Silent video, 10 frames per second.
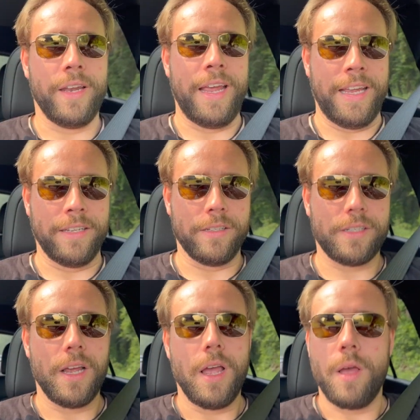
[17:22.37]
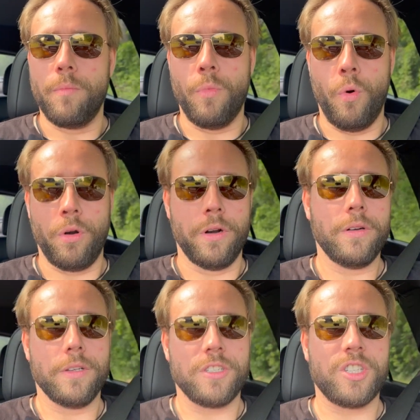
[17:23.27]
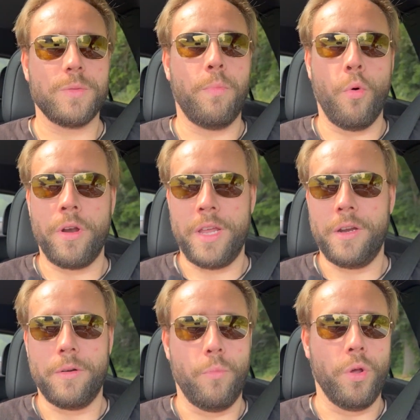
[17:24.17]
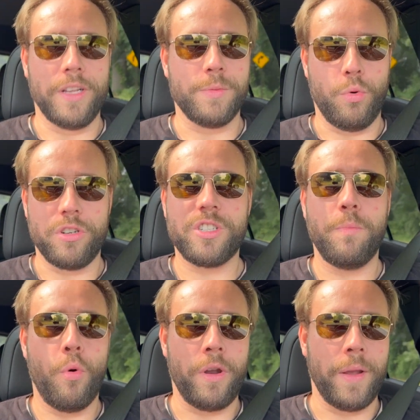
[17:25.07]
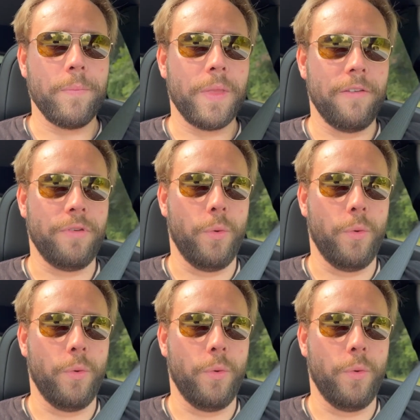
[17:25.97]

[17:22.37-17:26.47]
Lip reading: is more sporty, or one that's more sporting, if you